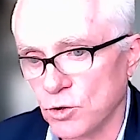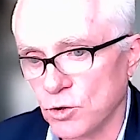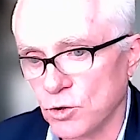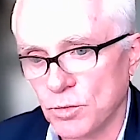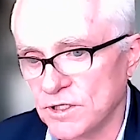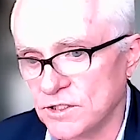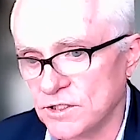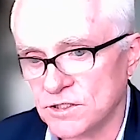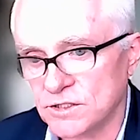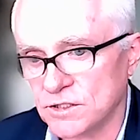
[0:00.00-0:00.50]

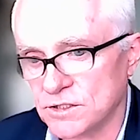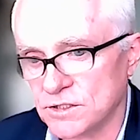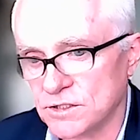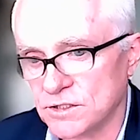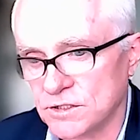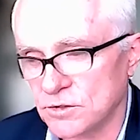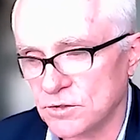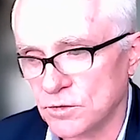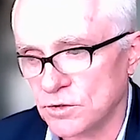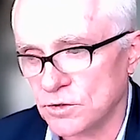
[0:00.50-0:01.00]
Nobody's
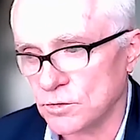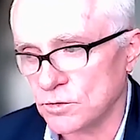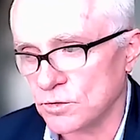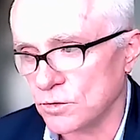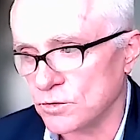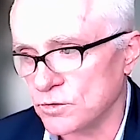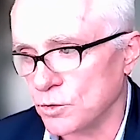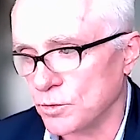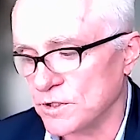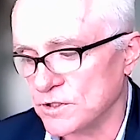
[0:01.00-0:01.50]
just, you
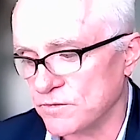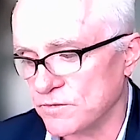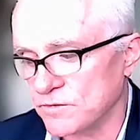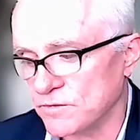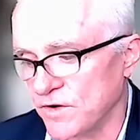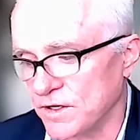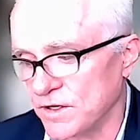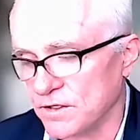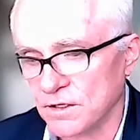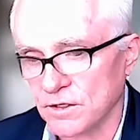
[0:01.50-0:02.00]
know, nobody's
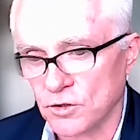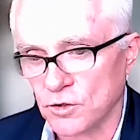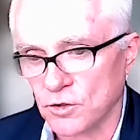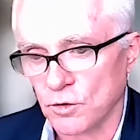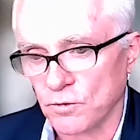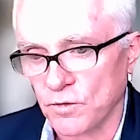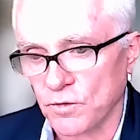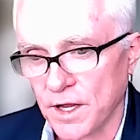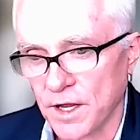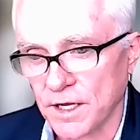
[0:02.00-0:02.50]
inventing a
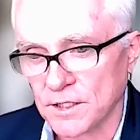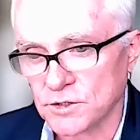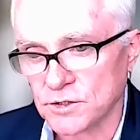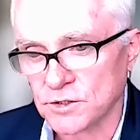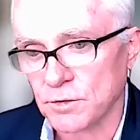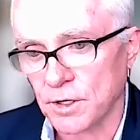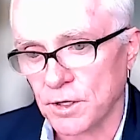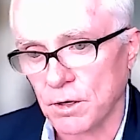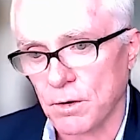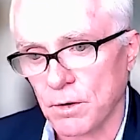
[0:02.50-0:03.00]
cure for cancer
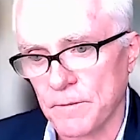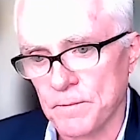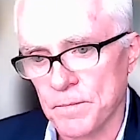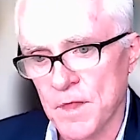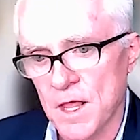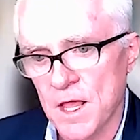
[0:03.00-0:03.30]
here, right?